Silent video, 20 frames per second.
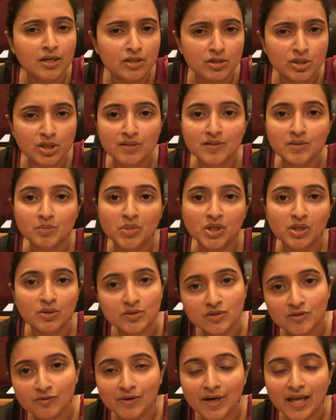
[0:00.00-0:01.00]
just
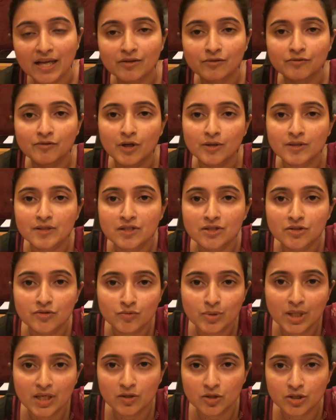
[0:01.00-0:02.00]
because of lack of
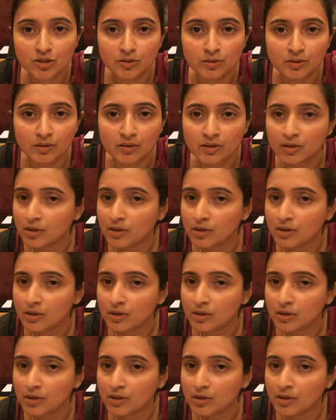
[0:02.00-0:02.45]
concentration.